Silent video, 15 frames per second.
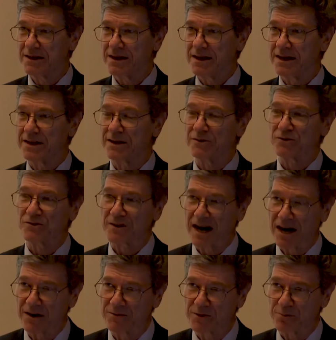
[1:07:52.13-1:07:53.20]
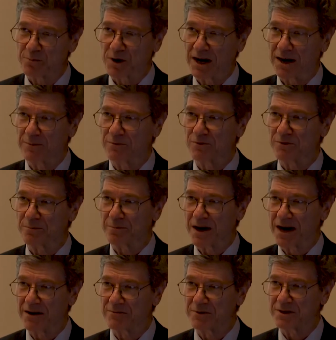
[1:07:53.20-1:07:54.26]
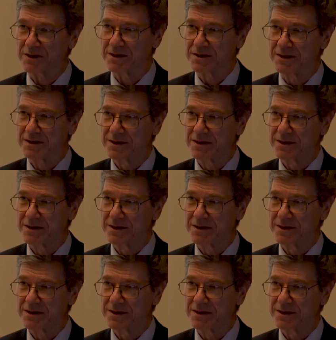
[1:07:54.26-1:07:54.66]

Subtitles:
It has solved the problems of poverty.